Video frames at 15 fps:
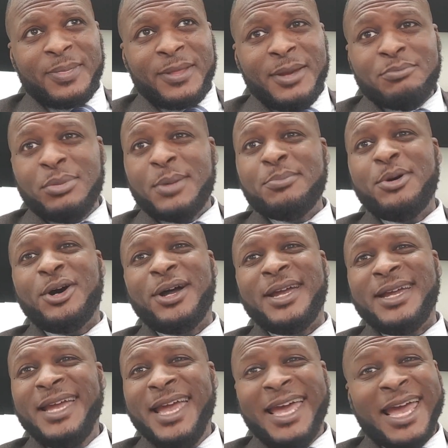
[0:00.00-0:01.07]
But boy,
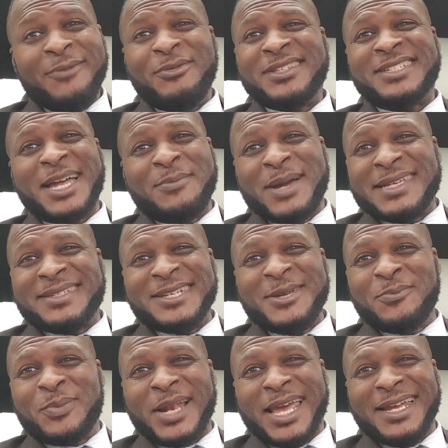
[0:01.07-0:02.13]
every time I see him
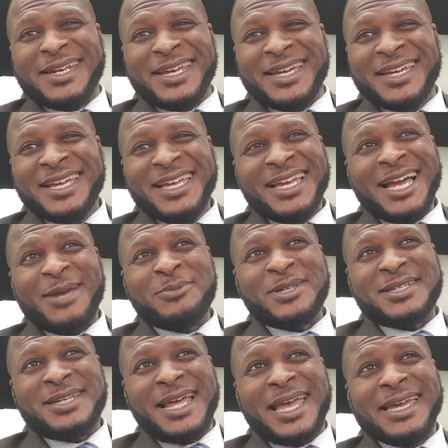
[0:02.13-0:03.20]
play there, I'm just
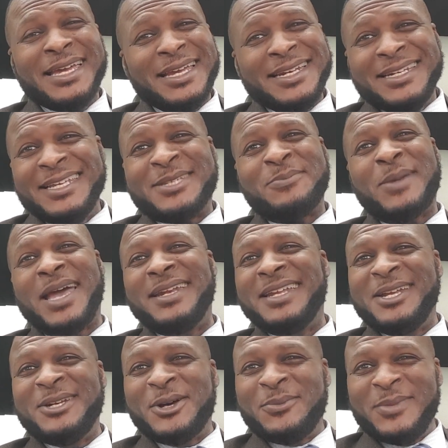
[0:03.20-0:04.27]
like, this man
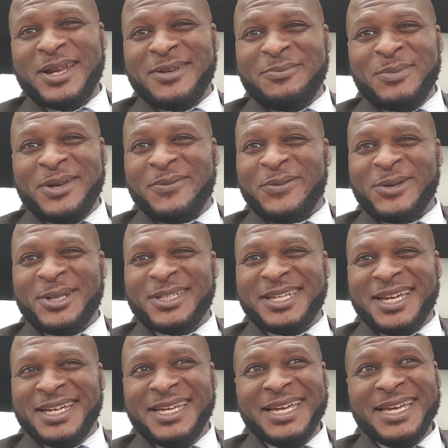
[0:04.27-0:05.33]
ain't no
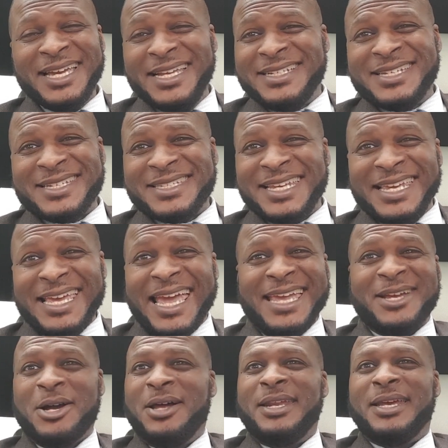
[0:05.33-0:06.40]
midfielder. He ain't
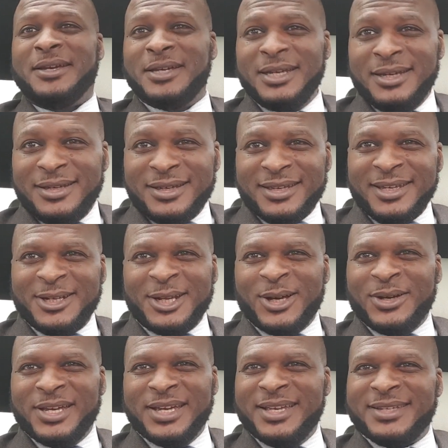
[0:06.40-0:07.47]
got it. You know,
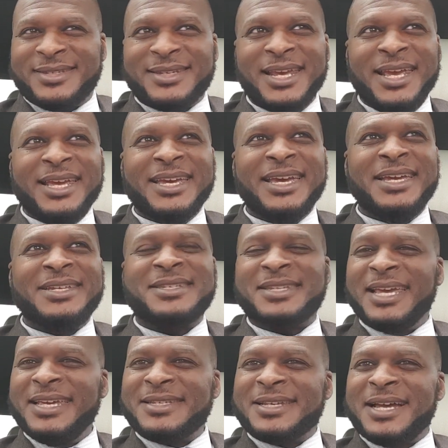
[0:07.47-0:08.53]

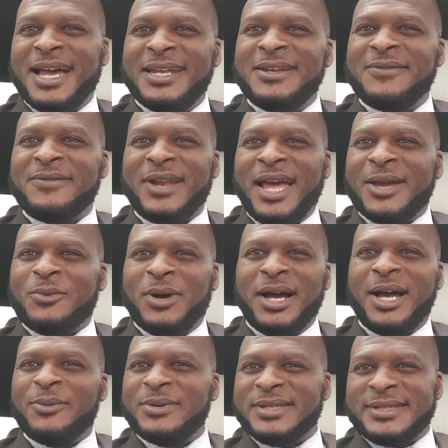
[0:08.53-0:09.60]
it's kind of like what
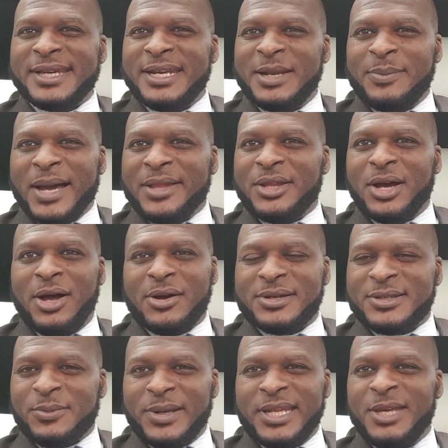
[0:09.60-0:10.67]
I was saying about the Ox
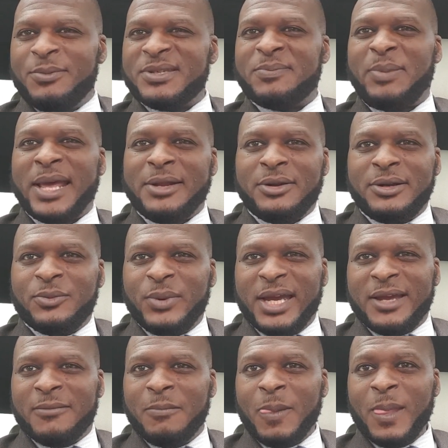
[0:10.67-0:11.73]
when he was playing on the
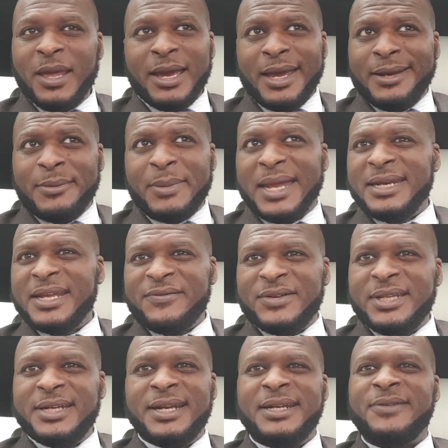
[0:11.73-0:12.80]
wing, and the man never
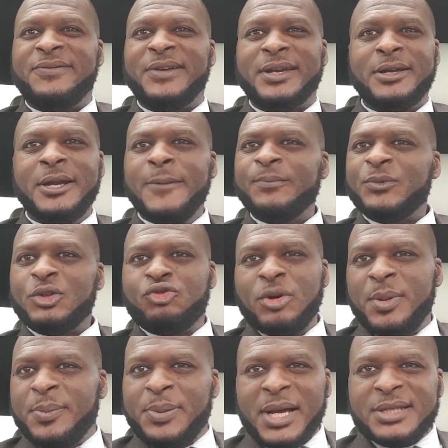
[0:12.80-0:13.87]
did anything.
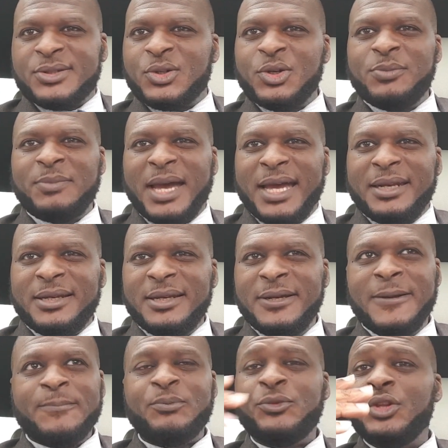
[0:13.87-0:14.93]
Dribble past two man,
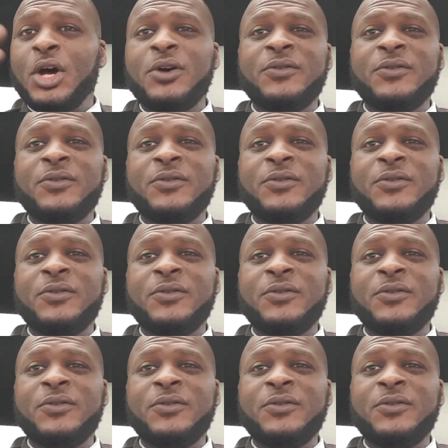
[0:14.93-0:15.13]
no